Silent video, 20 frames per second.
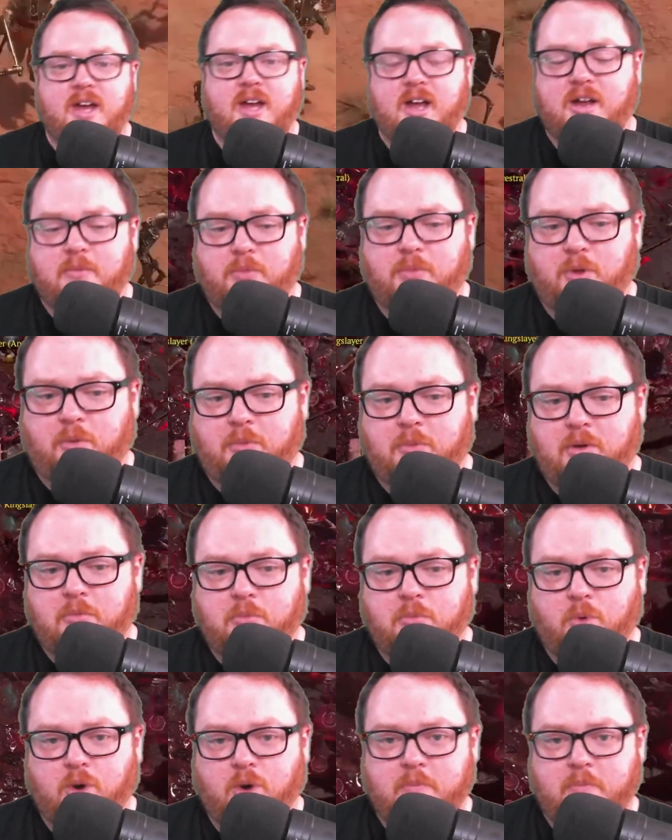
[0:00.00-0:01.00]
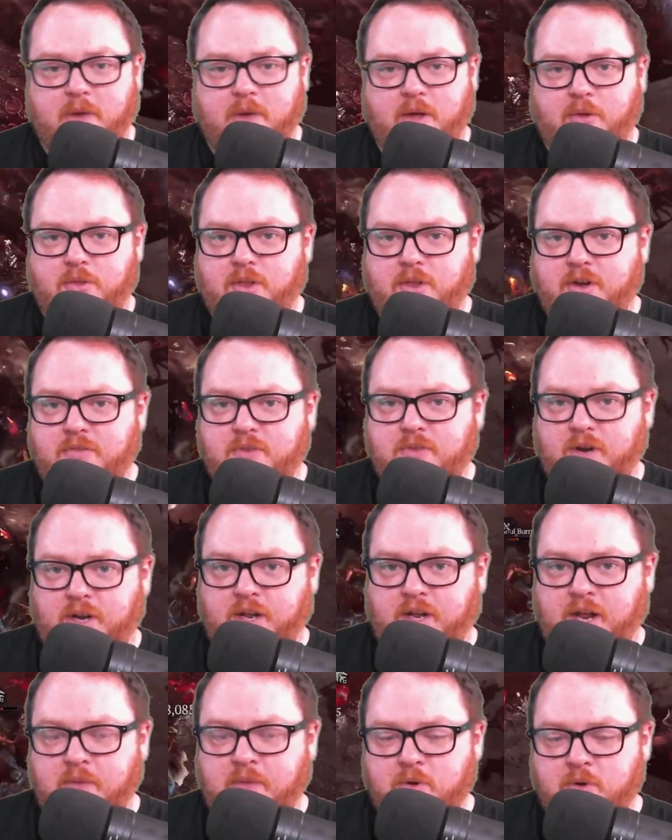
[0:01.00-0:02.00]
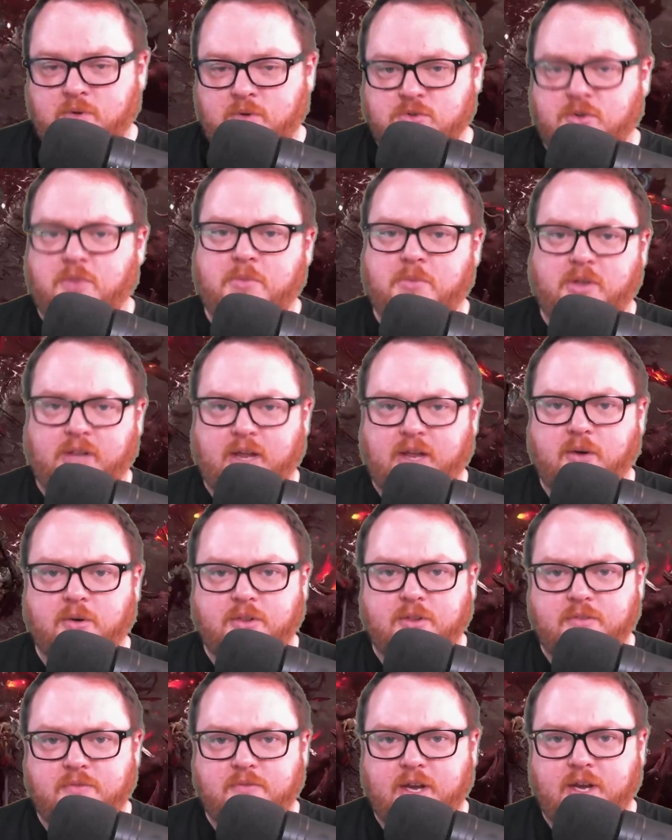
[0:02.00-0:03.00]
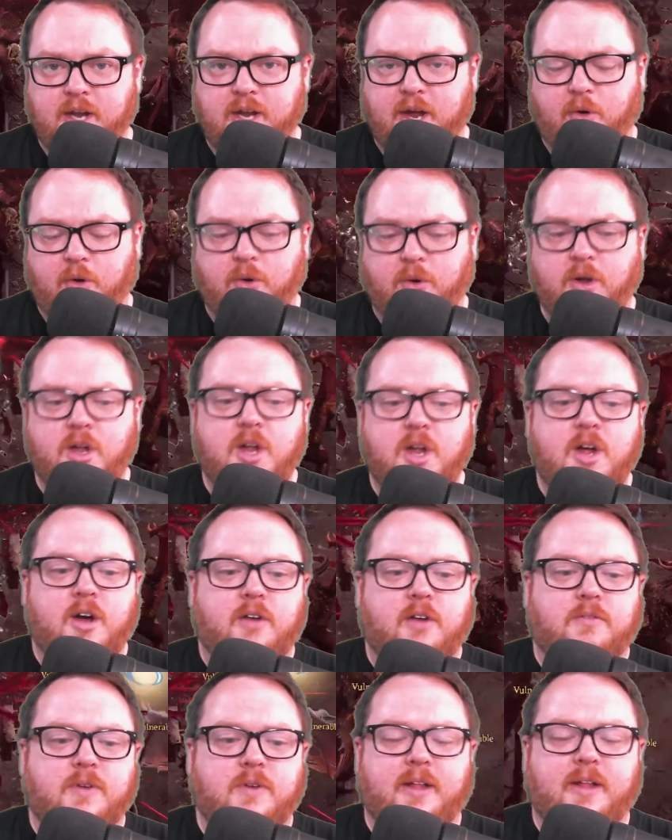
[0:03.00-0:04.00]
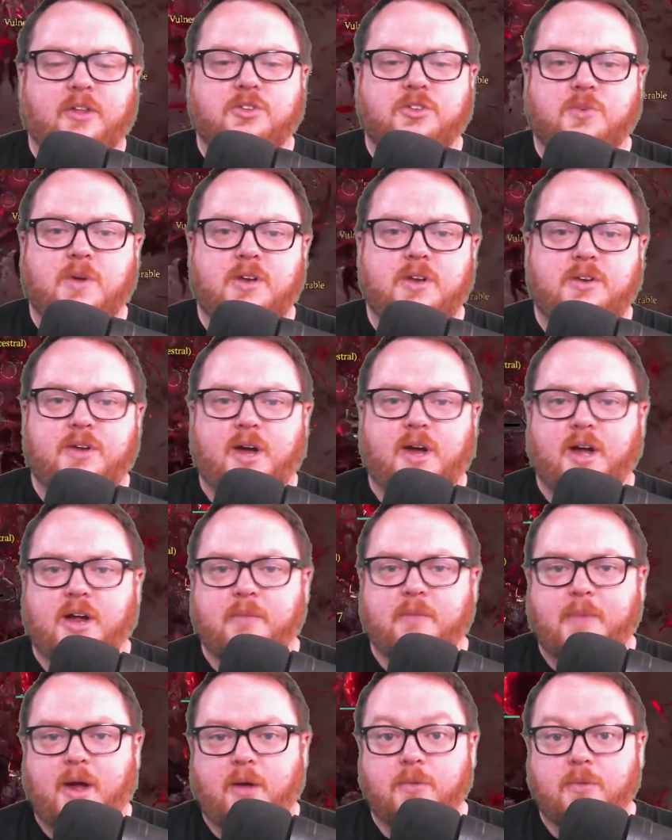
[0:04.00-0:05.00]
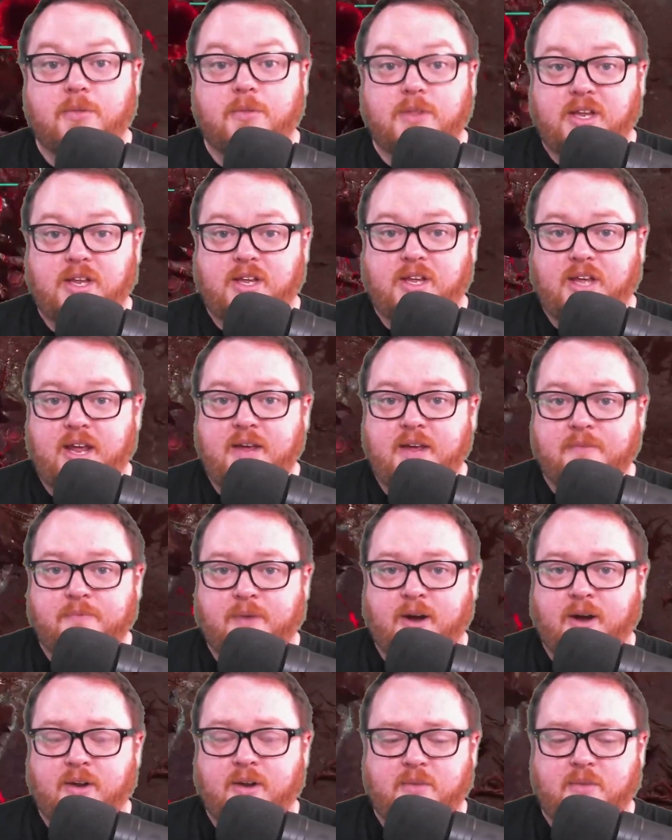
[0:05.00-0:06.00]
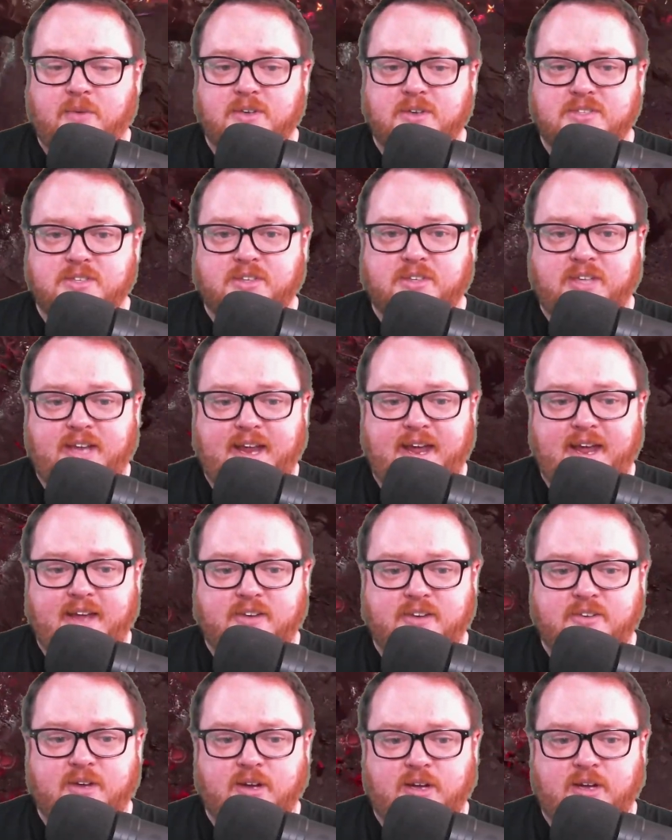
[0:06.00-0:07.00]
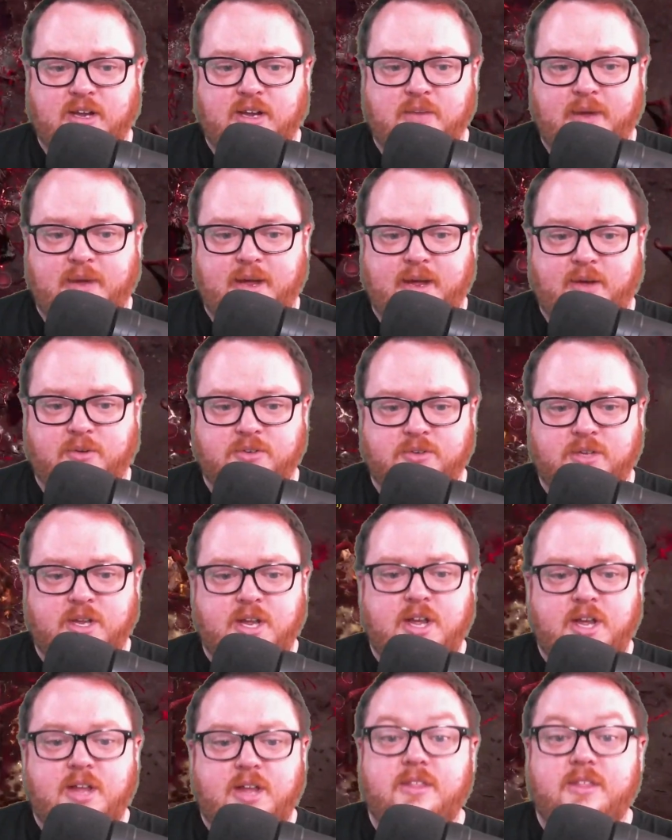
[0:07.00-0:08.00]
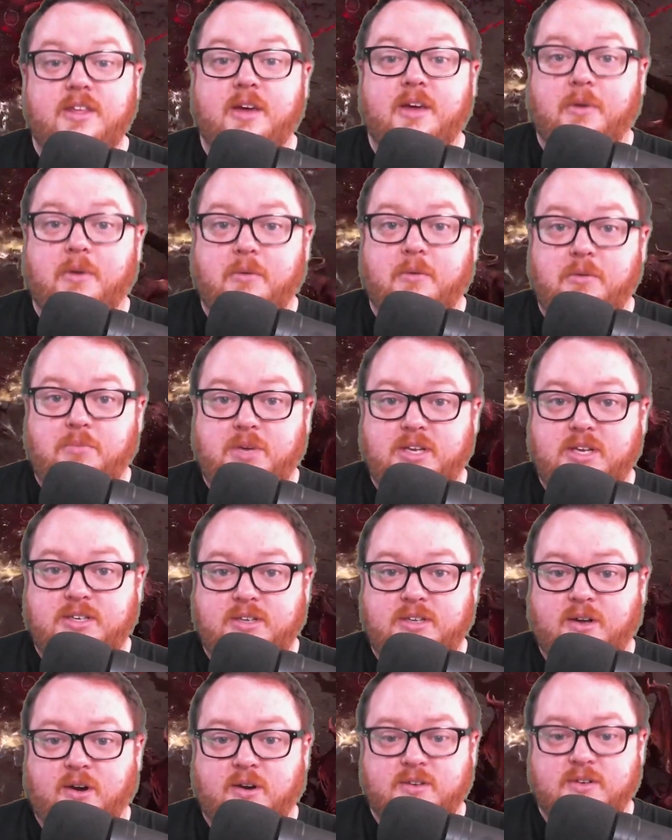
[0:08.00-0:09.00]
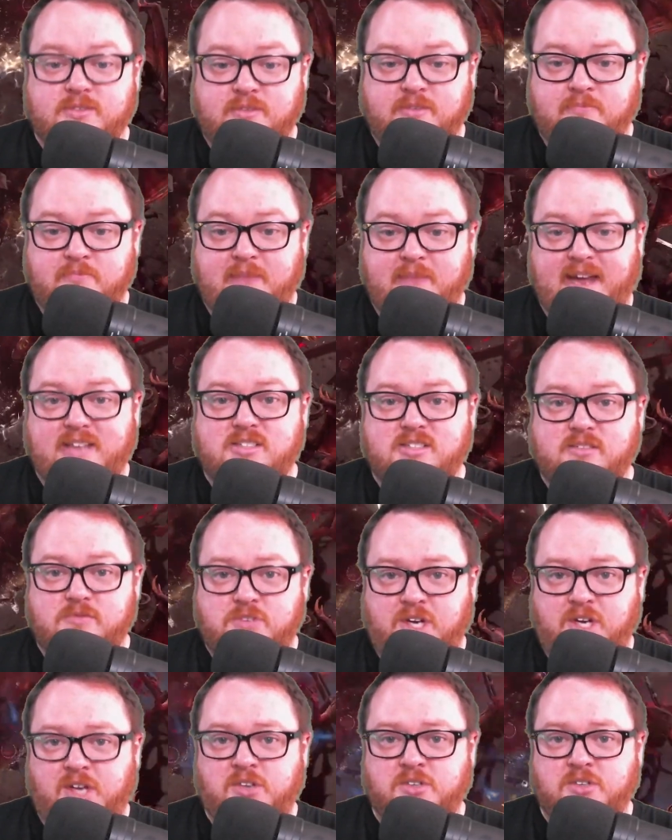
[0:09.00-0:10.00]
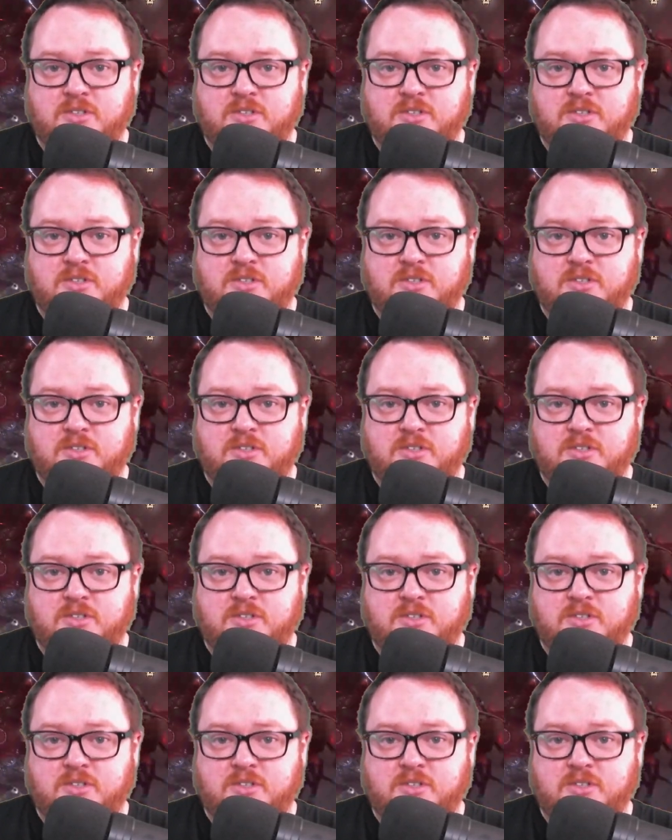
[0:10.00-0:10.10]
a little bit more about the different game modes a little bit later in the video. For now, let's go ahead and talk about the campfire they recently had, talking about the upcoming PTR and some massive changes